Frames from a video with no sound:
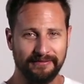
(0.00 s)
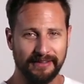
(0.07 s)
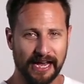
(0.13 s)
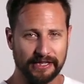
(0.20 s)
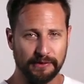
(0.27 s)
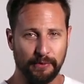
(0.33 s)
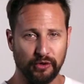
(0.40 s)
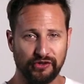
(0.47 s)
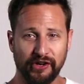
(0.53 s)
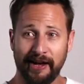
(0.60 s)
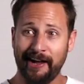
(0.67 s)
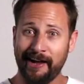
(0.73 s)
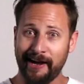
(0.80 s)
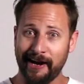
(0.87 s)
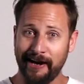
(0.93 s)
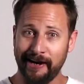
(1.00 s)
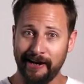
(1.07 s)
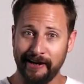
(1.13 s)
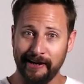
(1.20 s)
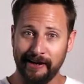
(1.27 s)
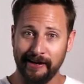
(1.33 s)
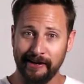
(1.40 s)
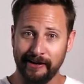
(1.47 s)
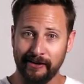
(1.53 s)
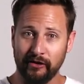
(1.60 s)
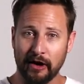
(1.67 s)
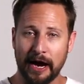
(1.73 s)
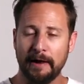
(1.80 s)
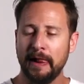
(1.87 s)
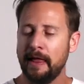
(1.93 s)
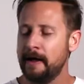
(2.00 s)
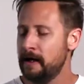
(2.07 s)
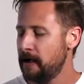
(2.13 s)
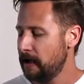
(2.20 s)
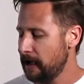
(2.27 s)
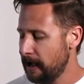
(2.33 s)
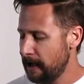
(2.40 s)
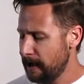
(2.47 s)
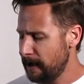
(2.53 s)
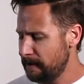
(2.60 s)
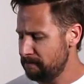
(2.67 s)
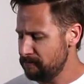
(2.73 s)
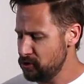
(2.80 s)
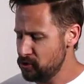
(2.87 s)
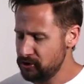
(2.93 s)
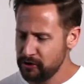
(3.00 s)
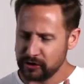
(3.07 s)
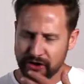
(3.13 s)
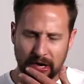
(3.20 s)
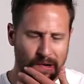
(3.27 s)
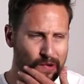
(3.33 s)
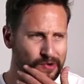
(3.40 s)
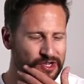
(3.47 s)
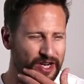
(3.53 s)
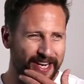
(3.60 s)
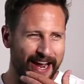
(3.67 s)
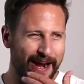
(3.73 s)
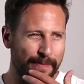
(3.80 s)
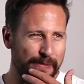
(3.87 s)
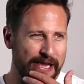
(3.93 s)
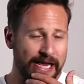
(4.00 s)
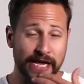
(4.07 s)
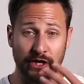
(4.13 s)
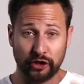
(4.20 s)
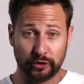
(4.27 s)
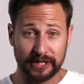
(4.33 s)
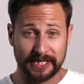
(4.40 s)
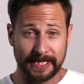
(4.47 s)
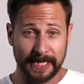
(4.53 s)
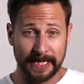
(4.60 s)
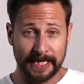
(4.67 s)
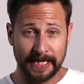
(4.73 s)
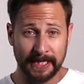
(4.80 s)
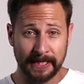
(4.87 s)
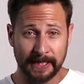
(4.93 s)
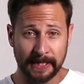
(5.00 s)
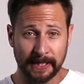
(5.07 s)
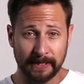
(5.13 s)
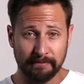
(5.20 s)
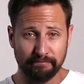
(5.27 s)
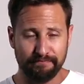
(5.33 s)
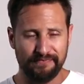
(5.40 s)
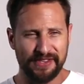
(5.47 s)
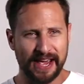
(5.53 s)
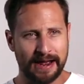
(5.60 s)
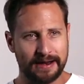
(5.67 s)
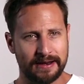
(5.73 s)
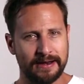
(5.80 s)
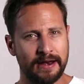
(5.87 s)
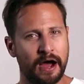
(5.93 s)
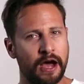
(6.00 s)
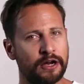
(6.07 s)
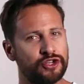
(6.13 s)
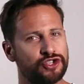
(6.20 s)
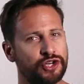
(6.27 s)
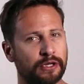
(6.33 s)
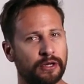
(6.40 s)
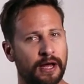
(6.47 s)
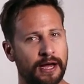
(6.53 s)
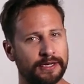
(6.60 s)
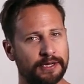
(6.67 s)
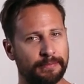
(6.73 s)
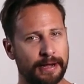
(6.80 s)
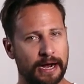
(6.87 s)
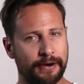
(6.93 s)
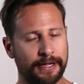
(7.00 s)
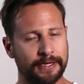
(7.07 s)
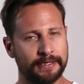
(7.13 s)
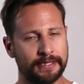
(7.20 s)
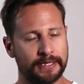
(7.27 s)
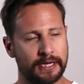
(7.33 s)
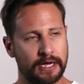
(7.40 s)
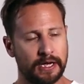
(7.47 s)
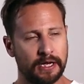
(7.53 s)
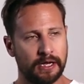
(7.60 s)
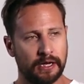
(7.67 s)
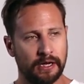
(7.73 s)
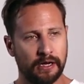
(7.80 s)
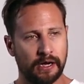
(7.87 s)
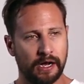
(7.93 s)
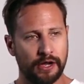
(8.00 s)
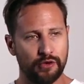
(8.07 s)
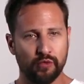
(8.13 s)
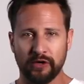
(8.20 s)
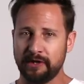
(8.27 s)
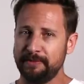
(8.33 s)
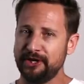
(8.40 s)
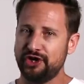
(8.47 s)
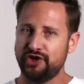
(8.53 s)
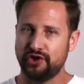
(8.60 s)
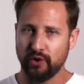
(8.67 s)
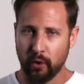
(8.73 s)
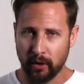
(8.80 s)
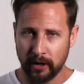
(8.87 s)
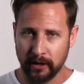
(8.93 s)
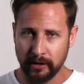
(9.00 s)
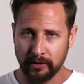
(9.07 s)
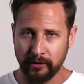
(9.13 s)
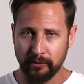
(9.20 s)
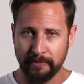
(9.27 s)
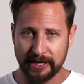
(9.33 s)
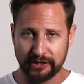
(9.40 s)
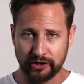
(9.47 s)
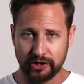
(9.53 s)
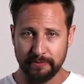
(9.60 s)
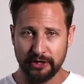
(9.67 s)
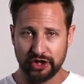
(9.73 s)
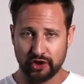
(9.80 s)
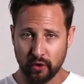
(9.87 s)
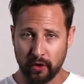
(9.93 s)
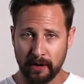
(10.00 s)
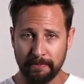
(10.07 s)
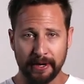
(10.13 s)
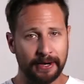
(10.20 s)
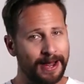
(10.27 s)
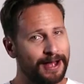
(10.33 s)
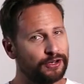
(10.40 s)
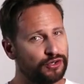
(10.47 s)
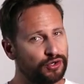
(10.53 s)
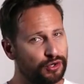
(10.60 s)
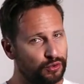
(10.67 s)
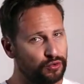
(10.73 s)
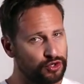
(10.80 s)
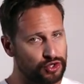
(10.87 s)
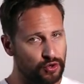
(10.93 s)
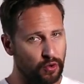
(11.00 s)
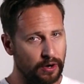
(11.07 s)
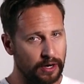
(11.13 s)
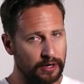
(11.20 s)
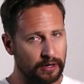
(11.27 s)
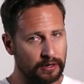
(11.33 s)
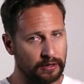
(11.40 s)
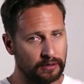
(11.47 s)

as opposed to hi, right? Your tone should kind of be interested, yet nonchalant about it. You want to be short, your message to be short, but not too short,